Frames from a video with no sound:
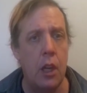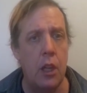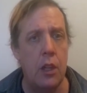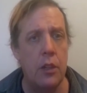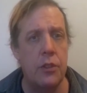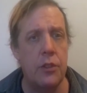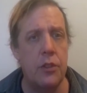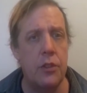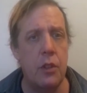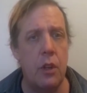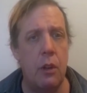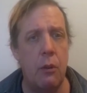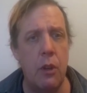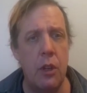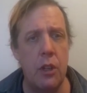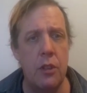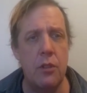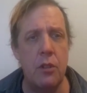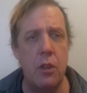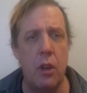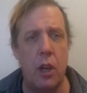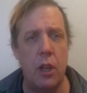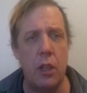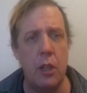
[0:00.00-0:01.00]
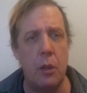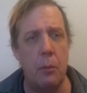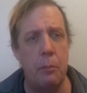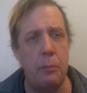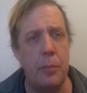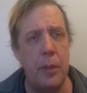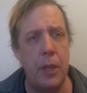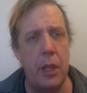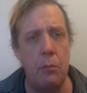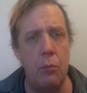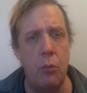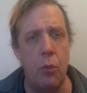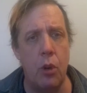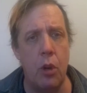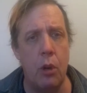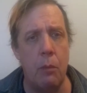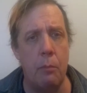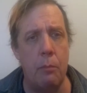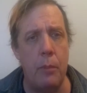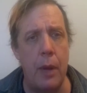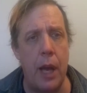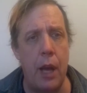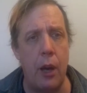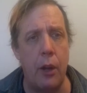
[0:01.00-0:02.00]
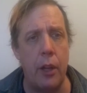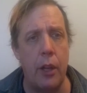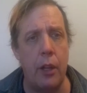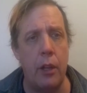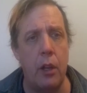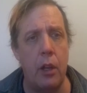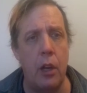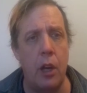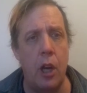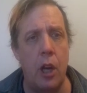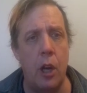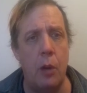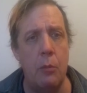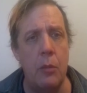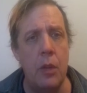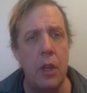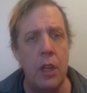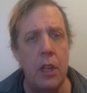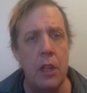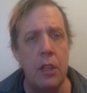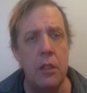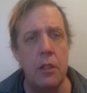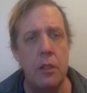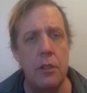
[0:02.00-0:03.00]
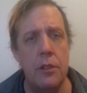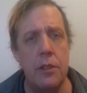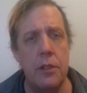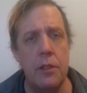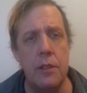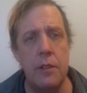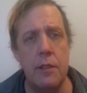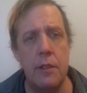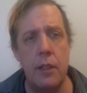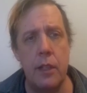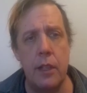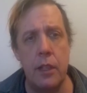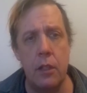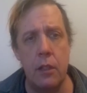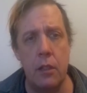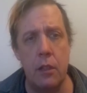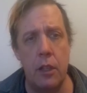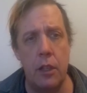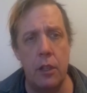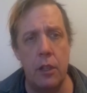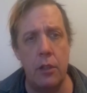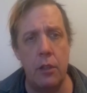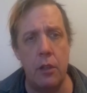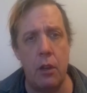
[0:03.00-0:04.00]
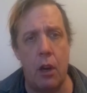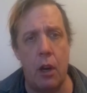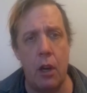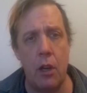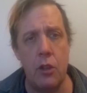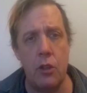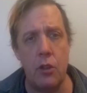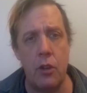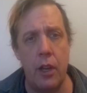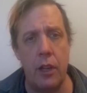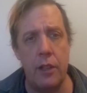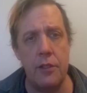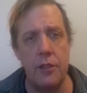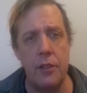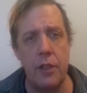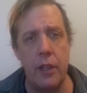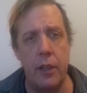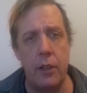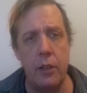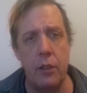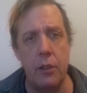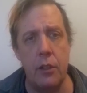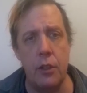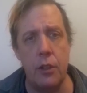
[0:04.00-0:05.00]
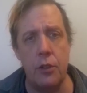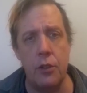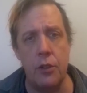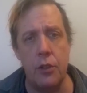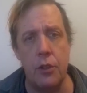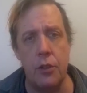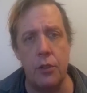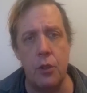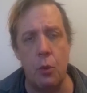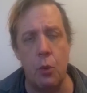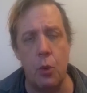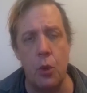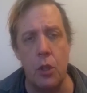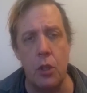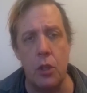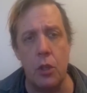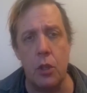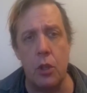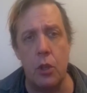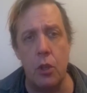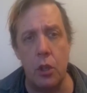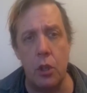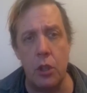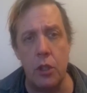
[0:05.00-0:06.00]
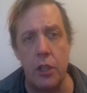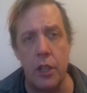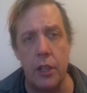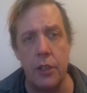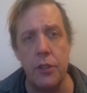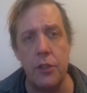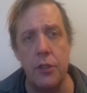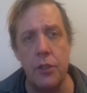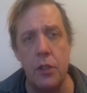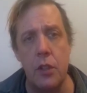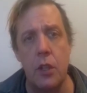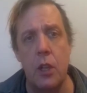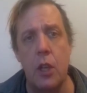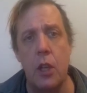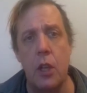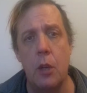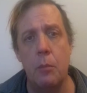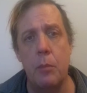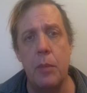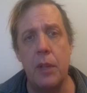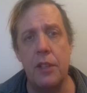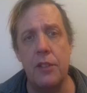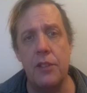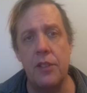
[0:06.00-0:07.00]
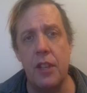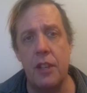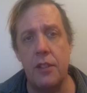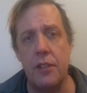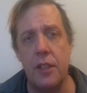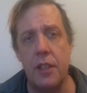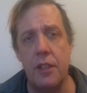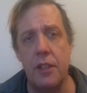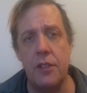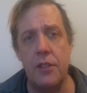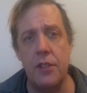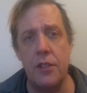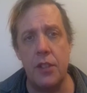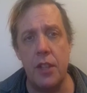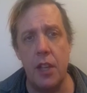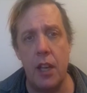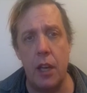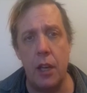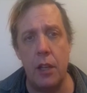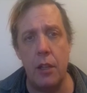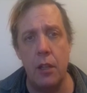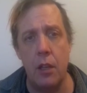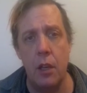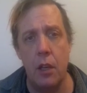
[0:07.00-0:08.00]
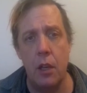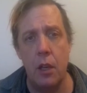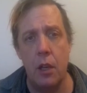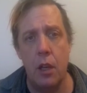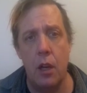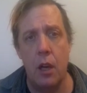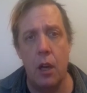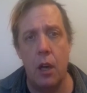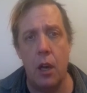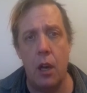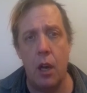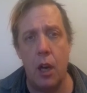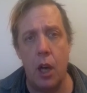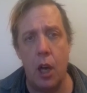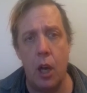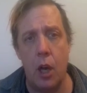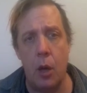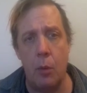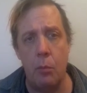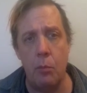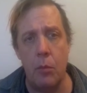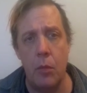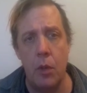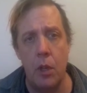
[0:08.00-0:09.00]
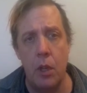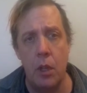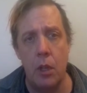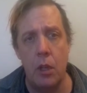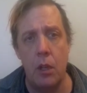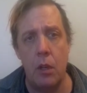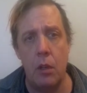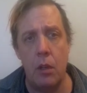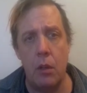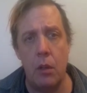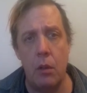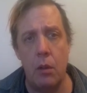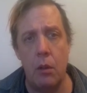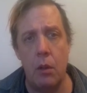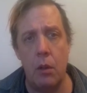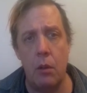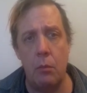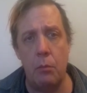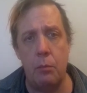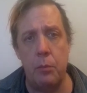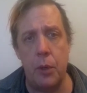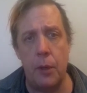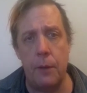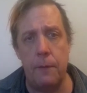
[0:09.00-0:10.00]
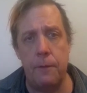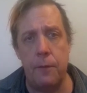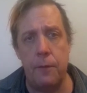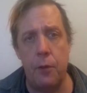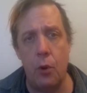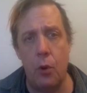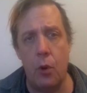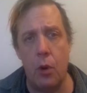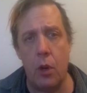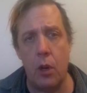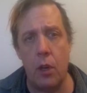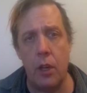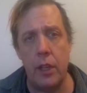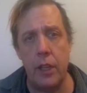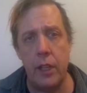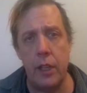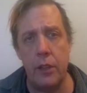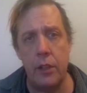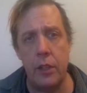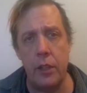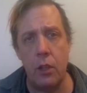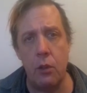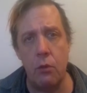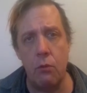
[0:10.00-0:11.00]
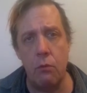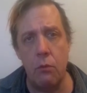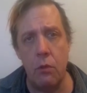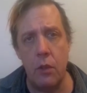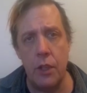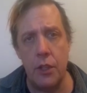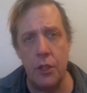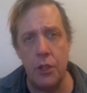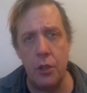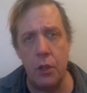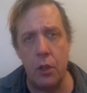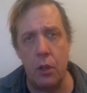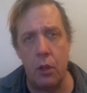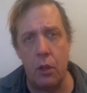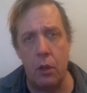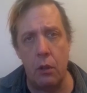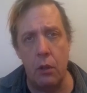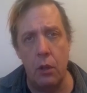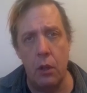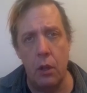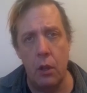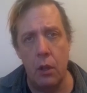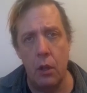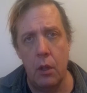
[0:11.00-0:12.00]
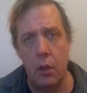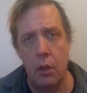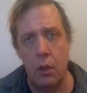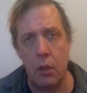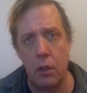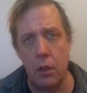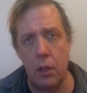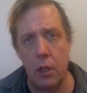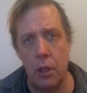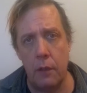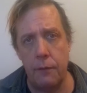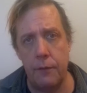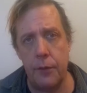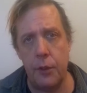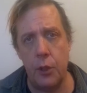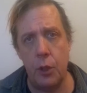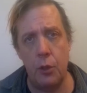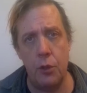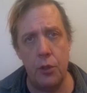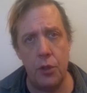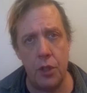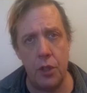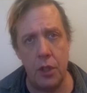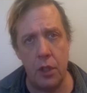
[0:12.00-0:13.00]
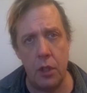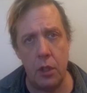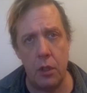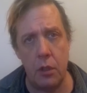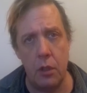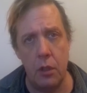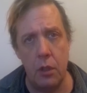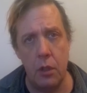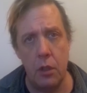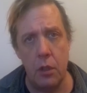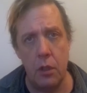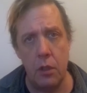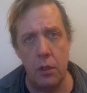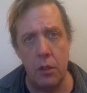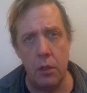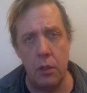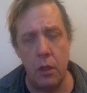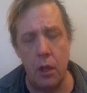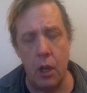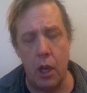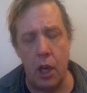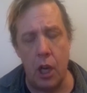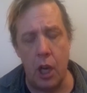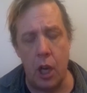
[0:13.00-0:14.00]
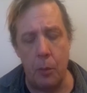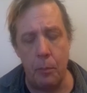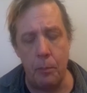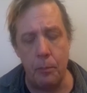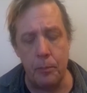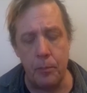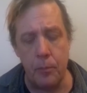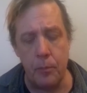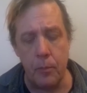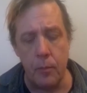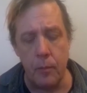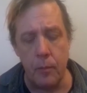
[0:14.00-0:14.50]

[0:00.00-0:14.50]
So I want to talk a bit more about it. Um, Slingerland, our translator, uses the word goodness because, as I said, um, before in the original Confucian um,